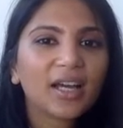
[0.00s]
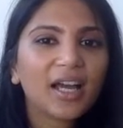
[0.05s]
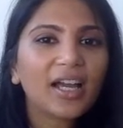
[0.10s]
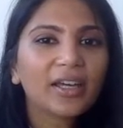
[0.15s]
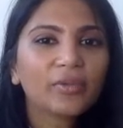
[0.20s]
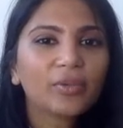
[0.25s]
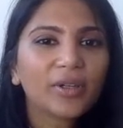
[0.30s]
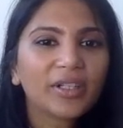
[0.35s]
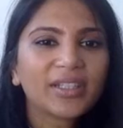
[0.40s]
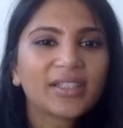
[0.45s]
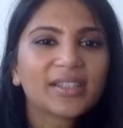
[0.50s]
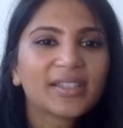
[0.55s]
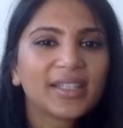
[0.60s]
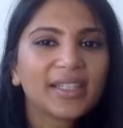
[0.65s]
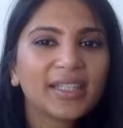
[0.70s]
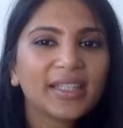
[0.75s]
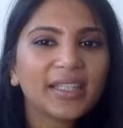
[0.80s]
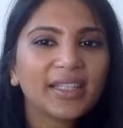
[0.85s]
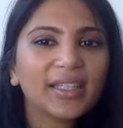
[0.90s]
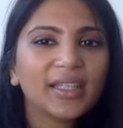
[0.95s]
I'd want to see
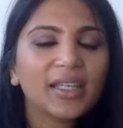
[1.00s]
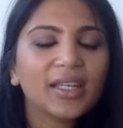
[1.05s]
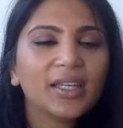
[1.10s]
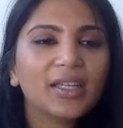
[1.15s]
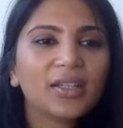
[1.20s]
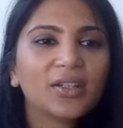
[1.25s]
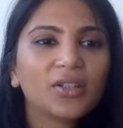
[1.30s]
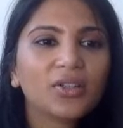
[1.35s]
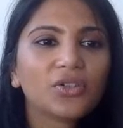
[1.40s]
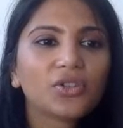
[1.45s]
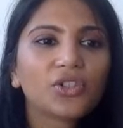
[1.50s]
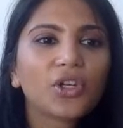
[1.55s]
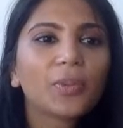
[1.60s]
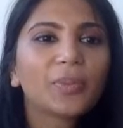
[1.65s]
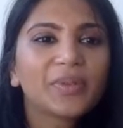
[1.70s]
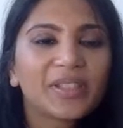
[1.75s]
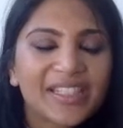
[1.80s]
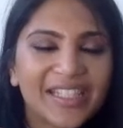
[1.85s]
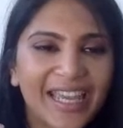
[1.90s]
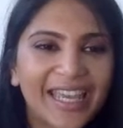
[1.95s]

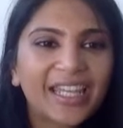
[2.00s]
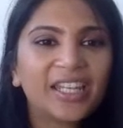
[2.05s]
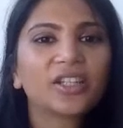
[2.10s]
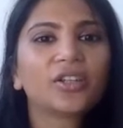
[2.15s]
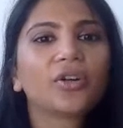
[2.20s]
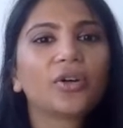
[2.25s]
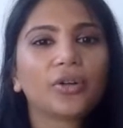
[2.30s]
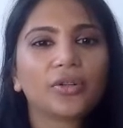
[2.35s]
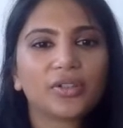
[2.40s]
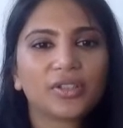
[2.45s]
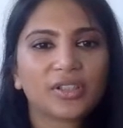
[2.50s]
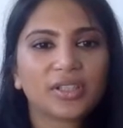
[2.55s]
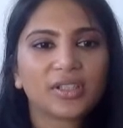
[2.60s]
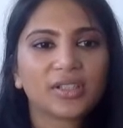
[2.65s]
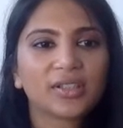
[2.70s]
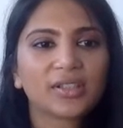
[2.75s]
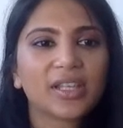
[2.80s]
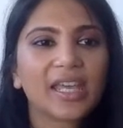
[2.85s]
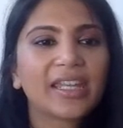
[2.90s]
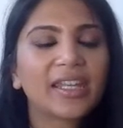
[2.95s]
top 10
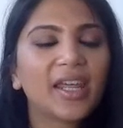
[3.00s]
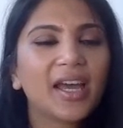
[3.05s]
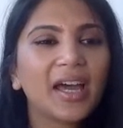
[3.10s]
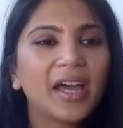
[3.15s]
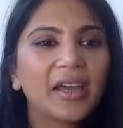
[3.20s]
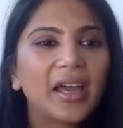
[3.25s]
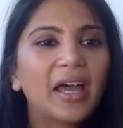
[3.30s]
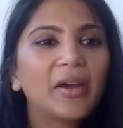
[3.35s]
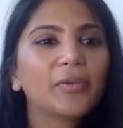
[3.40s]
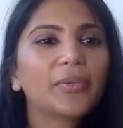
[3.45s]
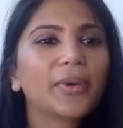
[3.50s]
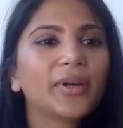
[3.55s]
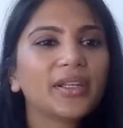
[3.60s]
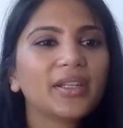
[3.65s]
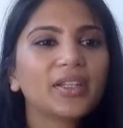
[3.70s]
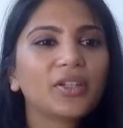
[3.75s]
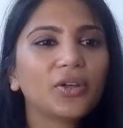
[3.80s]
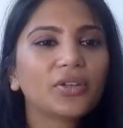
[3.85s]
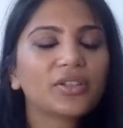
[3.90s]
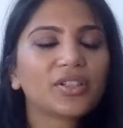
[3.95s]
coaches, and I
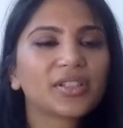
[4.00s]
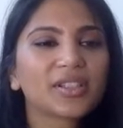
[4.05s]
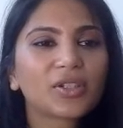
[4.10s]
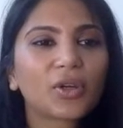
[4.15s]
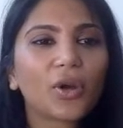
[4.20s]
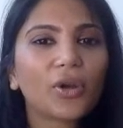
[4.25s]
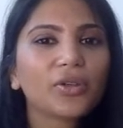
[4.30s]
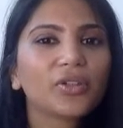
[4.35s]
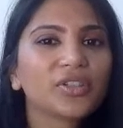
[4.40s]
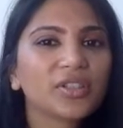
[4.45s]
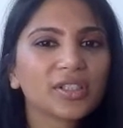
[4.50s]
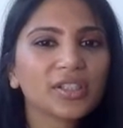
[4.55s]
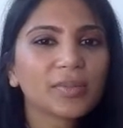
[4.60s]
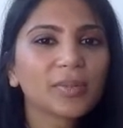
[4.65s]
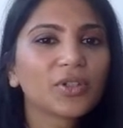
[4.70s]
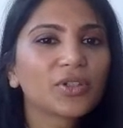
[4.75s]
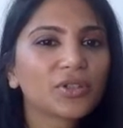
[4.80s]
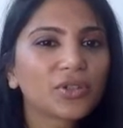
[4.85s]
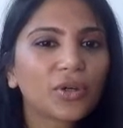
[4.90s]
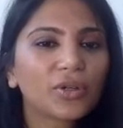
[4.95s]
want not just coaches,
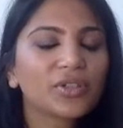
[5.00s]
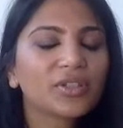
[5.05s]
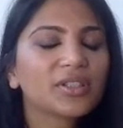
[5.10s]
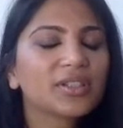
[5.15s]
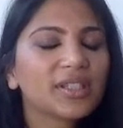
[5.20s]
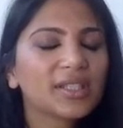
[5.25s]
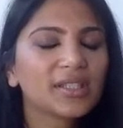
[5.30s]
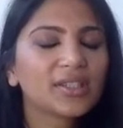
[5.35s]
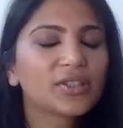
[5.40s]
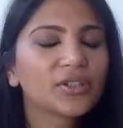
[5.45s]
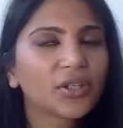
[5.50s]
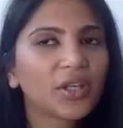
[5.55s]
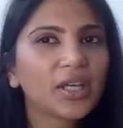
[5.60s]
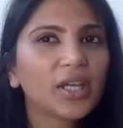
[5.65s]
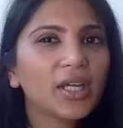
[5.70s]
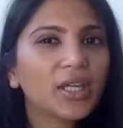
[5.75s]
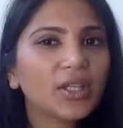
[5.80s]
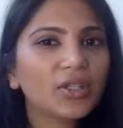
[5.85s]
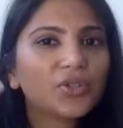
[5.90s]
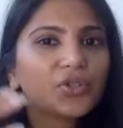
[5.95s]
because coaches is
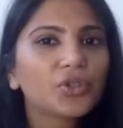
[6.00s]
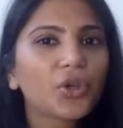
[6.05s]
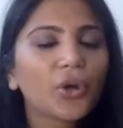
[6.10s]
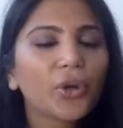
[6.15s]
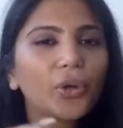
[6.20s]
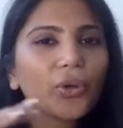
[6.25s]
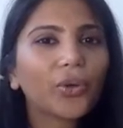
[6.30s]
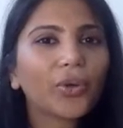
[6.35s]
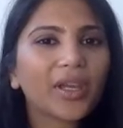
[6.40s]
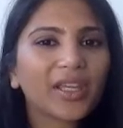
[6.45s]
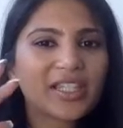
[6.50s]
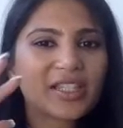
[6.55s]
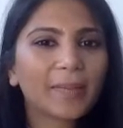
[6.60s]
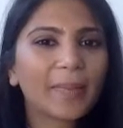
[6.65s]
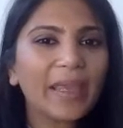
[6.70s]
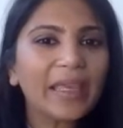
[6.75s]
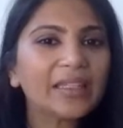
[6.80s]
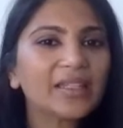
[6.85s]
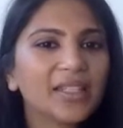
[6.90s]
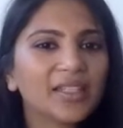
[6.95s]
so
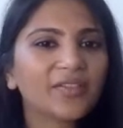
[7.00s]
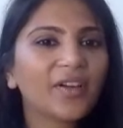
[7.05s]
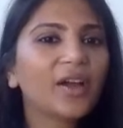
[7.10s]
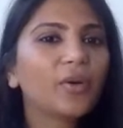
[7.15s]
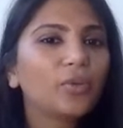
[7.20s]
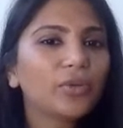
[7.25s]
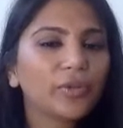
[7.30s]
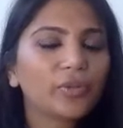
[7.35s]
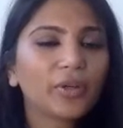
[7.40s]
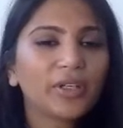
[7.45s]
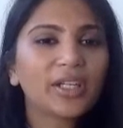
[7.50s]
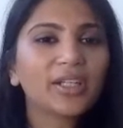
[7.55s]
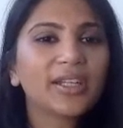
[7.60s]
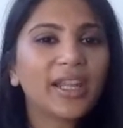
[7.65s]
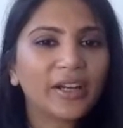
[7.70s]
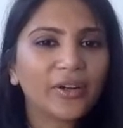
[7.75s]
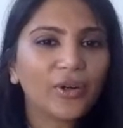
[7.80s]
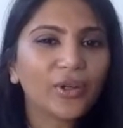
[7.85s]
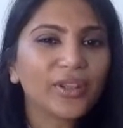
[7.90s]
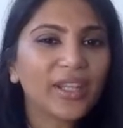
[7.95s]
expansive. I would want to
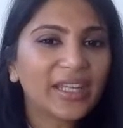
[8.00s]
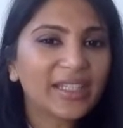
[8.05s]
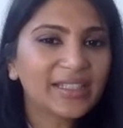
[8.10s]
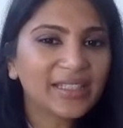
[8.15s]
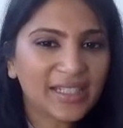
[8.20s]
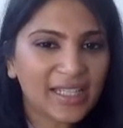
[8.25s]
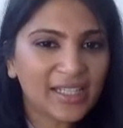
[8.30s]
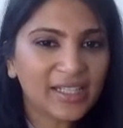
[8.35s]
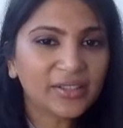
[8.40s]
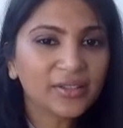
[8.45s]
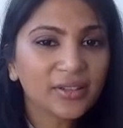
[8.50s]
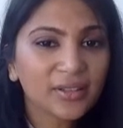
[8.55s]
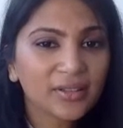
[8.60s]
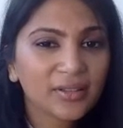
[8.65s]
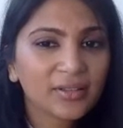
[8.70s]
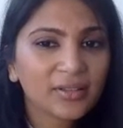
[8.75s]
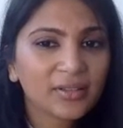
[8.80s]
narrow that down.